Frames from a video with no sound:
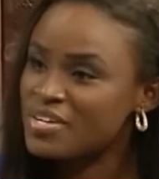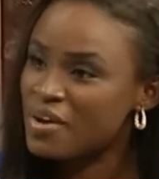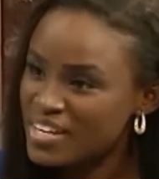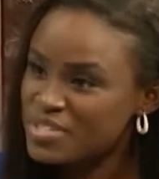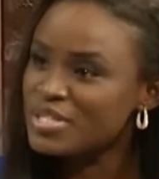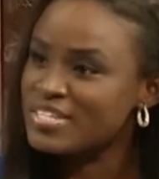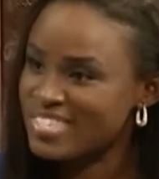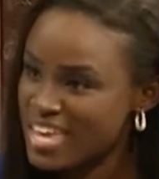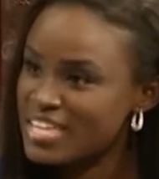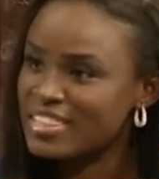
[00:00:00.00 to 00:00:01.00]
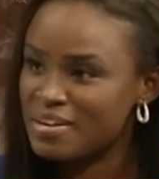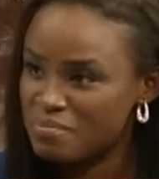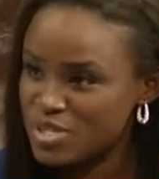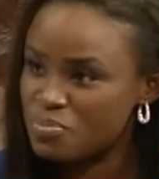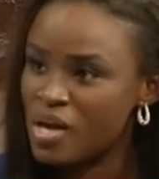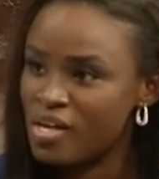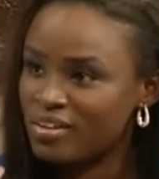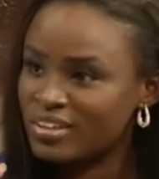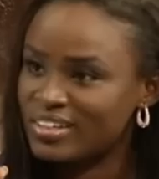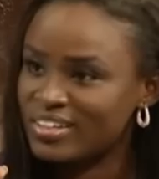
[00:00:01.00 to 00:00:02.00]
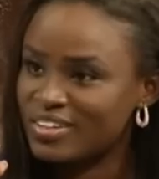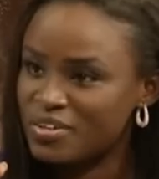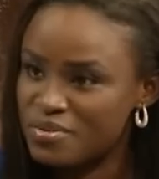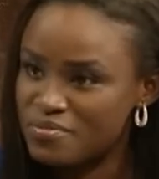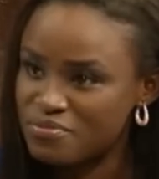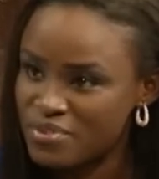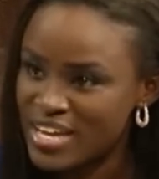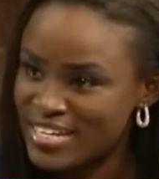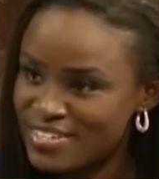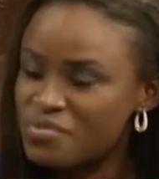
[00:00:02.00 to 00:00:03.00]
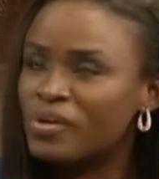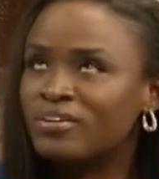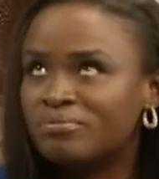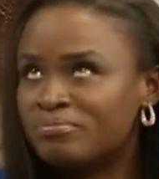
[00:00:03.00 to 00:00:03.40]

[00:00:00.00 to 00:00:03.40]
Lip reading: you're actually saying that Mzbel confided, well.